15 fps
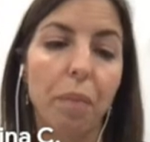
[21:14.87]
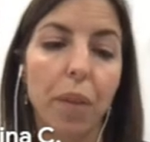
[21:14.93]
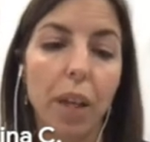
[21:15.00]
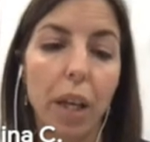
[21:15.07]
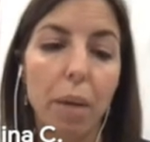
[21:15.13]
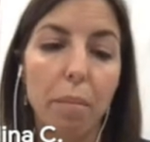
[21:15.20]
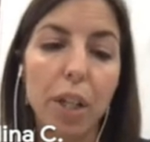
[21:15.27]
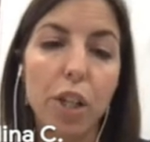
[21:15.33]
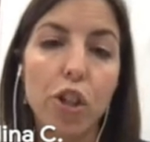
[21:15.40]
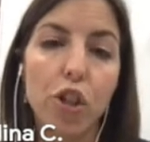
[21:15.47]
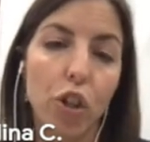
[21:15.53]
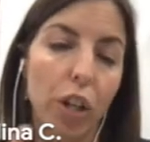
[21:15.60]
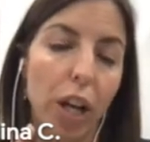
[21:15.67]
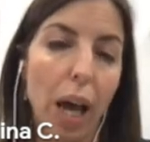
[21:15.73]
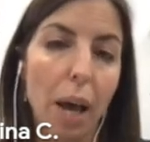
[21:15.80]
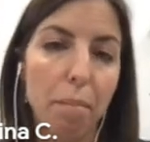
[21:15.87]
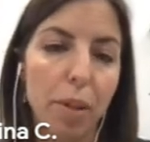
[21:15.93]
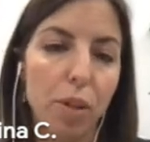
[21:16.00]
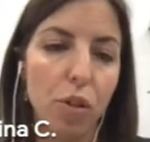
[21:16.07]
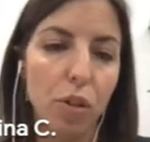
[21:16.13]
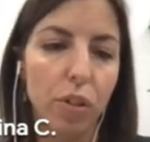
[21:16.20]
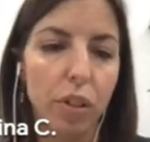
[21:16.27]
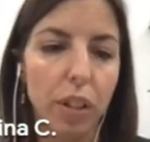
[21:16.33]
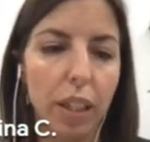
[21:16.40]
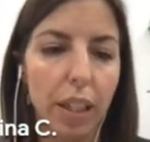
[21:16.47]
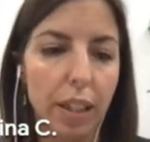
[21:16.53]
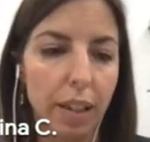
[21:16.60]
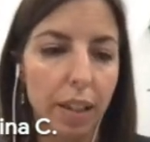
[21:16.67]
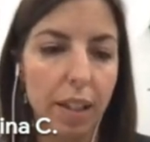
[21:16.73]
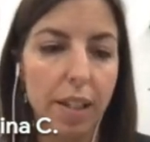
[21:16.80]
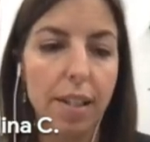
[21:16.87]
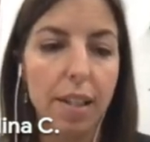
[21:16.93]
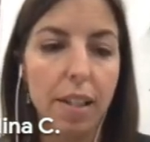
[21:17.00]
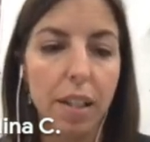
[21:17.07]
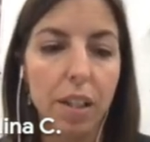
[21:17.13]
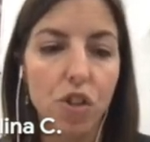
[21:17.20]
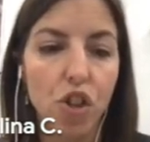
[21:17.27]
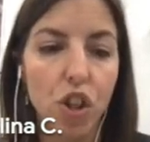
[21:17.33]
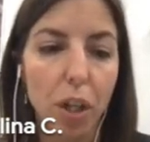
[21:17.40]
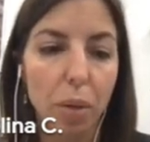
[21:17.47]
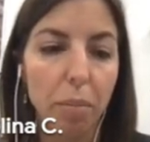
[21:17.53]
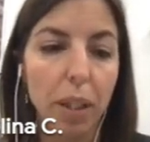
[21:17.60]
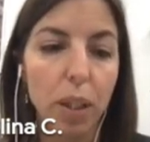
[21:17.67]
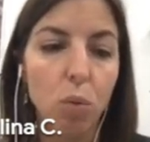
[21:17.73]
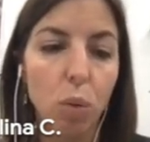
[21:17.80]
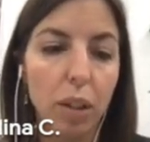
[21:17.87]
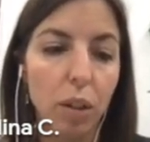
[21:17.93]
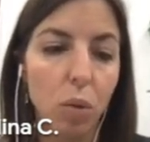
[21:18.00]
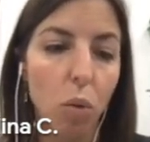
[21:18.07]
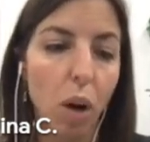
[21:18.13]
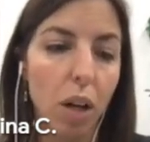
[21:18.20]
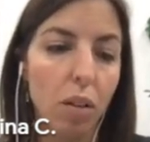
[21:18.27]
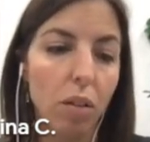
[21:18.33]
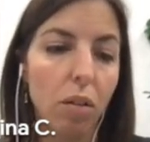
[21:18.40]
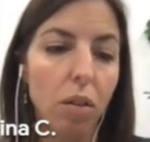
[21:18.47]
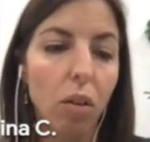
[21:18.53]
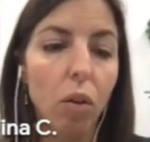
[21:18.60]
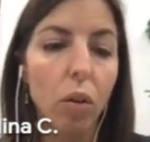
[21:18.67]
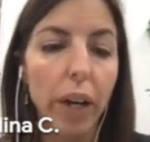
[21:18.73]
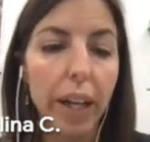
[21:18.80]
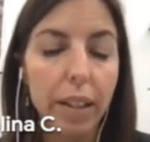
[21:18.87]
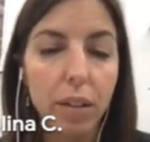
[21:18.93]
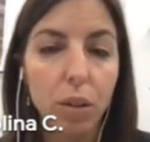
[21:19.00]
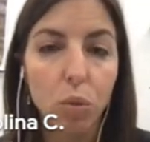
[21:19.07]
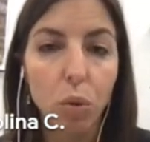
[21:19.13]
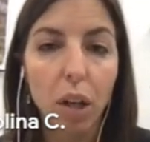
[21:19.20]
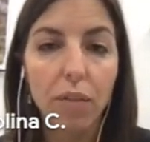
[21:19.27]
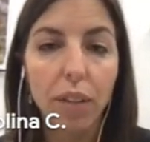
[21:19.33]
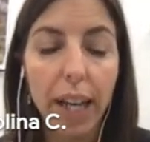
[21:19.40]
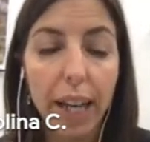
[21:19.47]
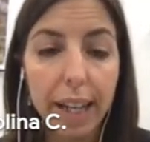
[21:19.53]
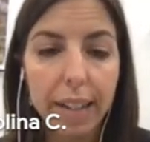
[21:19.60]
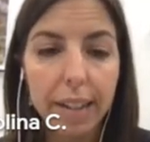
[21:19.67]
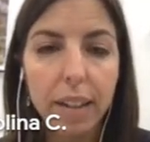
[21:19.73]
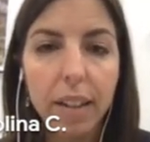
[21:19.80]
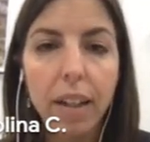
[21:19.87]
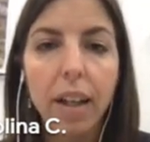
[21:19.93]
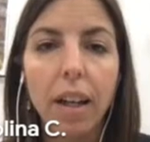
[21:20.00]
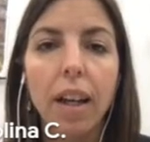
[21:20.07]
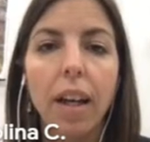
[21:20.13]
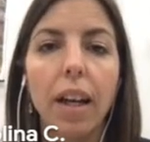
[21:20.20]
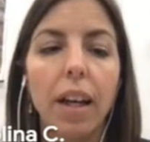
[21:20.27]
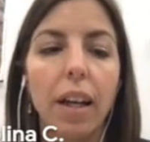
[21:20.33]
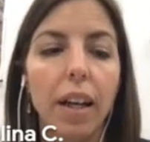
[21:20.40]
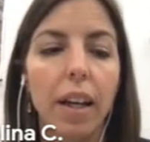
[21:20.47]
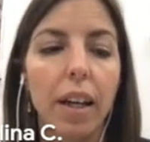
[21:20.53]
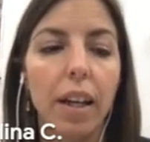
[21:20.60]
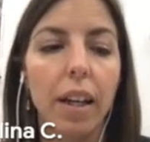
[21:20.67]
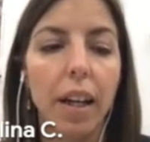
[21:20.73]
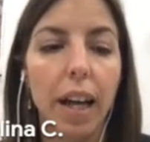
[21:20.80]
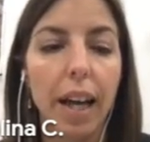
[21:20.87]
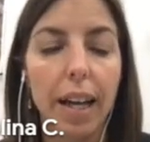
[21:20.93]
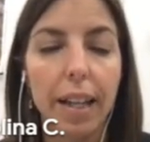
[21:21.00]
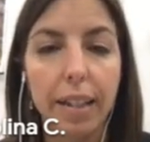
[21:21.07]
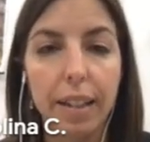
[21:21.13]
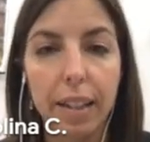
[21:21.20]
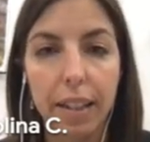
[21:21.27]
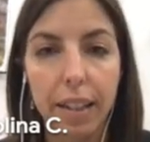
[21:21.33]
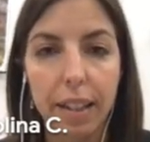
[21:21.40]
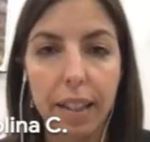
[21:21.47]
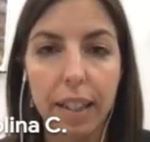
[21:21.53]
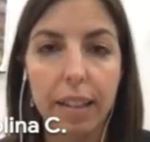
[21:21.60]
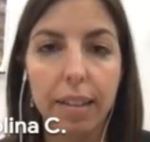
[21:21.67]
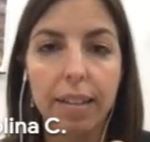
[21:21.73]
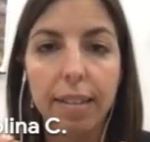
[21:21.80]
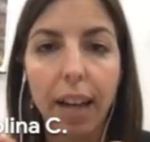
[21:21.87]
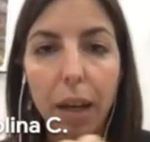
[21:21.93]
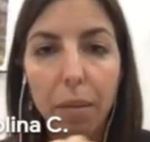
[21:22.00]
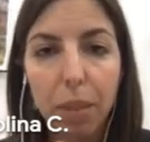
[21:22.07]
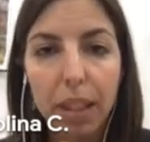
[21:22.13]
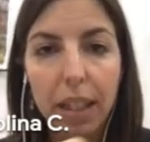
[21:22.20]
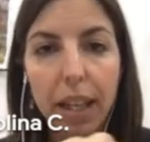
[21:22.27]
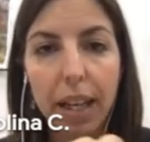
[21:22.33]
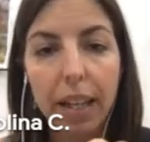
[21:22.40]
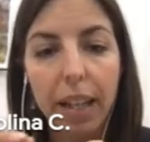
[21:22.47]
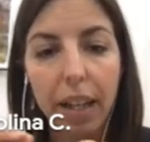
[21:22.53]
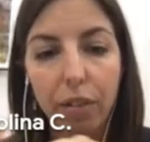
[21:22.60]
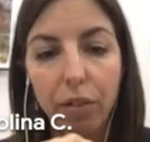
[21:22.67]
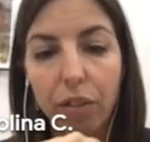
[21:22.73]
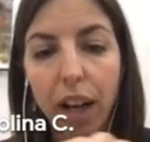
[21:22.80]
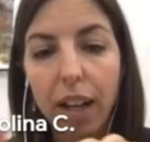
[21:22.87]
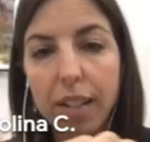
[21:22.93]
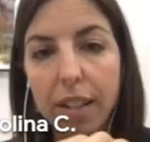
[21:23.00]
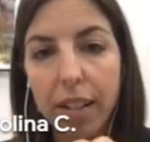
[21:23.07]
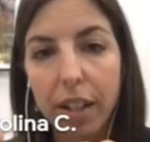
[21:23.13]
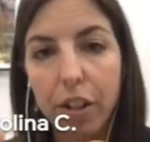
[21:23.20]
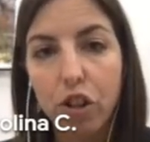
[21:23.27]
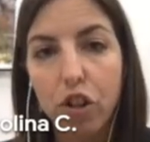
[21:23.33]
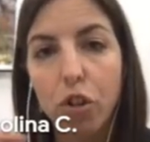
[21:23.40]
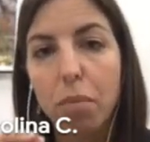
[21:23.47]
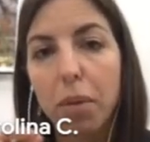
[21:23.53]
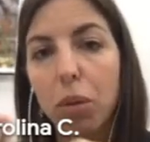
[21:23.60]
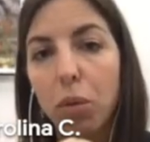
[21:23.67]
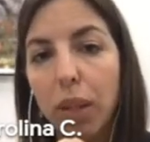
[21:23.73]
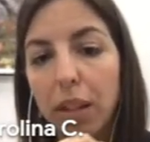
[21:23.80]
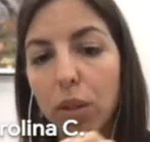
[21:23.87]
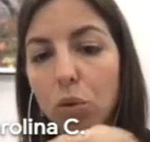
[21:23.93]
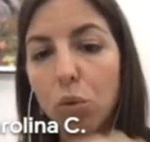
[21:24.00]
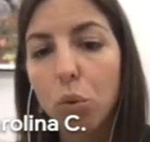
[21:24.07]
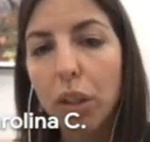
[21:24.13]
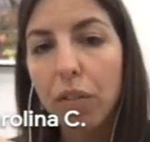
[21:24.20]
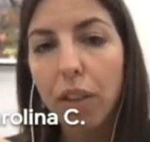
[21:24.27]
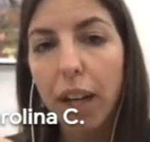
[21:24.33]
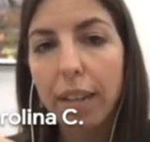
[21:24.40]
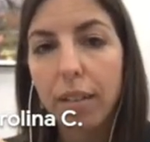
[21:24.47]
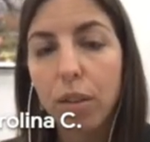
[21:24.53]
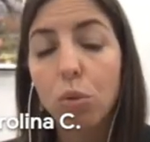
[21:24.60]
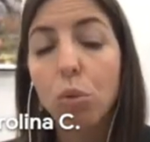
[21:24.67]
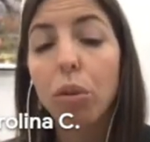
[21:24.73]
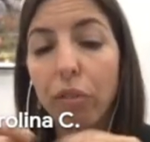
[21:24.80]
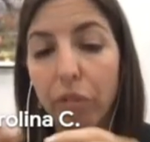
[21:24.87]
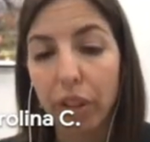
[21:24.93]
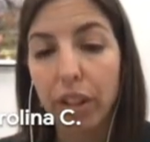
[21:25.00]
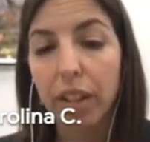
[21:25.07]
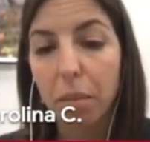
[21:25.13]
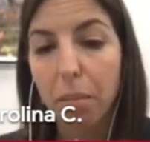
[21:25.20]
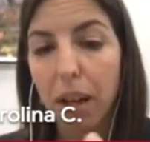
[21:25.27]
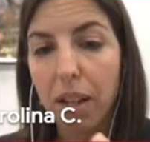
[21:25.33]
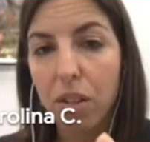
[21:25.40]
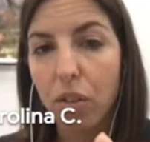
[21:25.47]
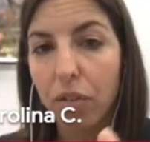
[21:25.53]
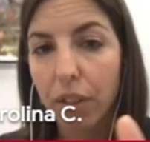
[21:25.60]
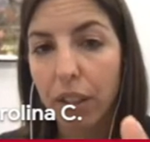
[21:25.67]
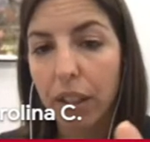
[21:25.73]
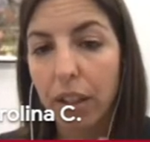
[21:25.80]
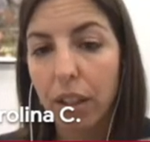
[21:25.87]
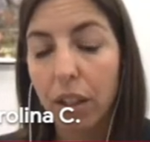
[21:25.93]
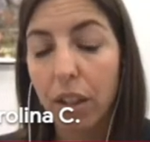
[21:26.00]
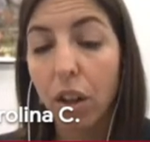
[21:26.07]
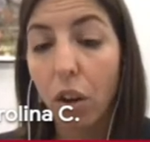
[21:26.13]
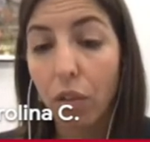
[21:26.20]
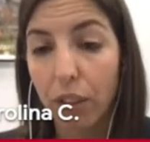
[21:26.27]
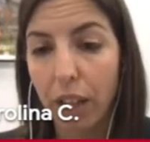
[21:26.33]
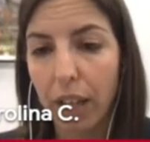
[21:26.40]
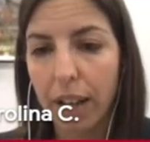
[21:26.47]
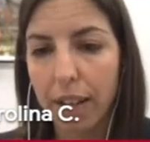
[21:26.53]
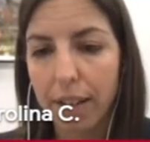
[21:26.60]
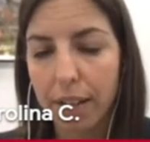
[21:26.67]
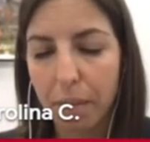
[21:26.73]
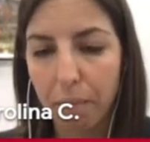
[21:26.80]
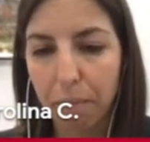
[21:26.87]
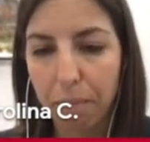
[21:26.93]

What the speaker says: emission episodes in this GRB 21081A, and the time delay and flux ratios between the two events to infer the mass of the lens.